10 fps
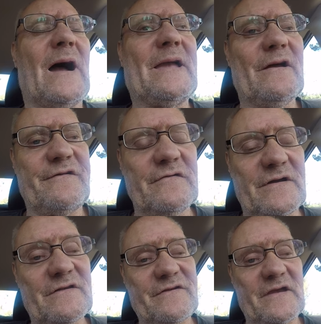guess you
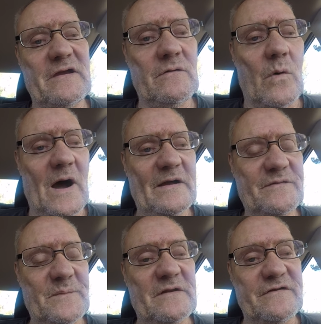can see why it's
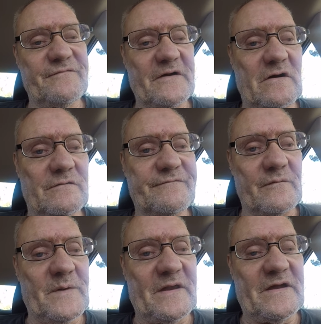been difficult for
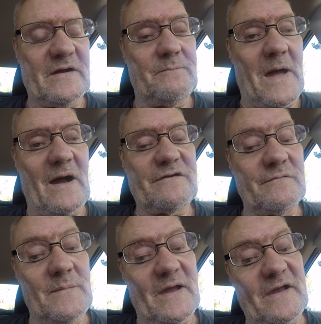me to get back to
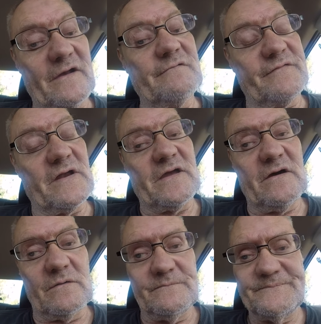making a video.